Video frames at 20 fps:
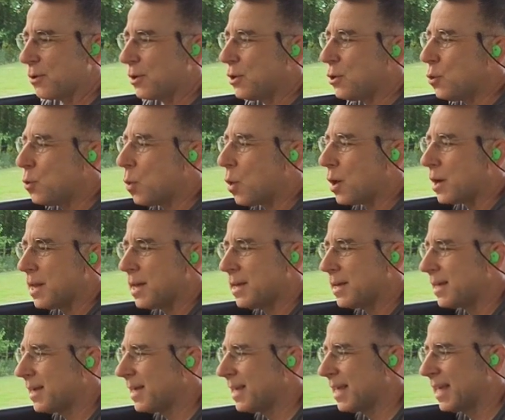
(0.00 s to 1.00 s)
a new one
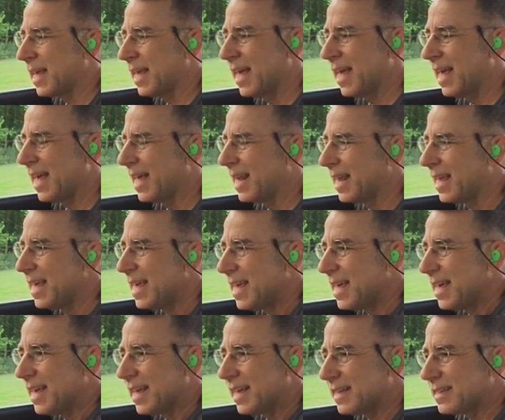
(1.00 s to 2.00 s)

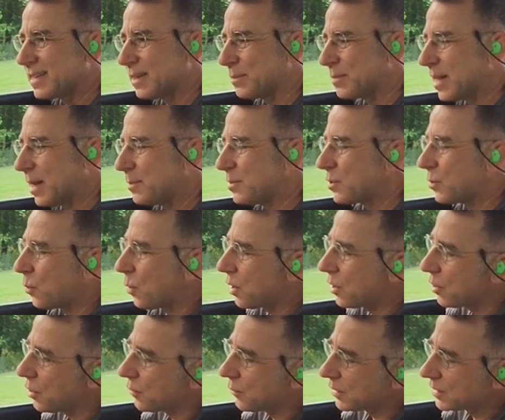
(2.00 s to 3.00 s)
and sometimes you
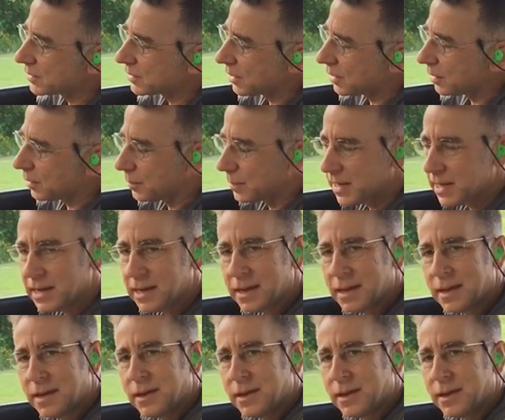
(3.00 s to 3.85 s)
wonder if it's going to be